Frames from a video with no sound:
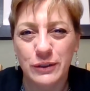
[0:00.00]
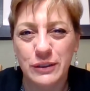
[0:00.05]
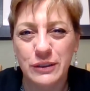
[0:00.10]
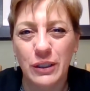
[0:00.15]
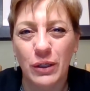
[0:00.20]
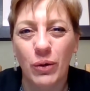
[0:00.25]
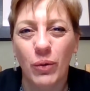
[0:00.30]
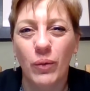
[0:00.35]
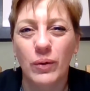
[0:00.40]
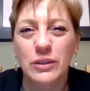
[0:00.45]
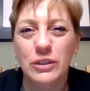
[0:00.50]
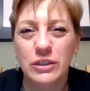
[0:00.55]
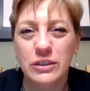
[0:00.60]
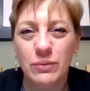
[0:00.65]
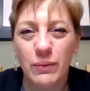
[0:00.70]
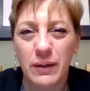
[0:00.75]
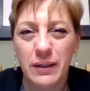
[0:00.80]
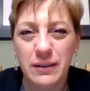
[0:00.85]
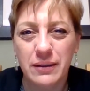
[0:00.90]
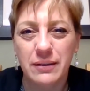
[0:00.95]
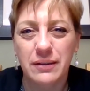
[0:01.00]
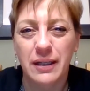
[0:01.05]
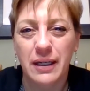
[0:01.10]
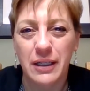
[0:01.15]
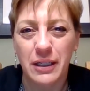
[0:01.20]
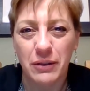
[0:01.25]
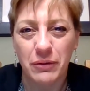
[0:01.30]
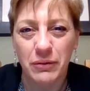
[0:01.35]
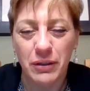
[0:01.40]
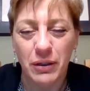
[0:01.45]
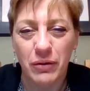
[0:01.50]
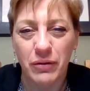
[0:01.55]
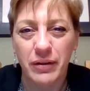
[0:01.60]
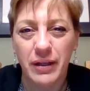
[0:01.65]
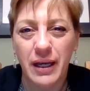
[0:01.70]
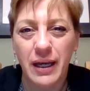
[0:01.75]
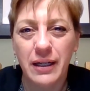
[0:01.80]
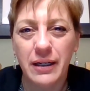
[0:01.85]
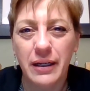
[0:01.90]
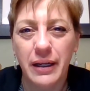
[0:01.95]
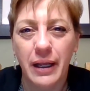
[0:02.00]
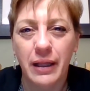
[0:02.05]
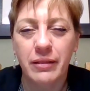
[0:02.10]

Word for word: So just wanted to let you know that.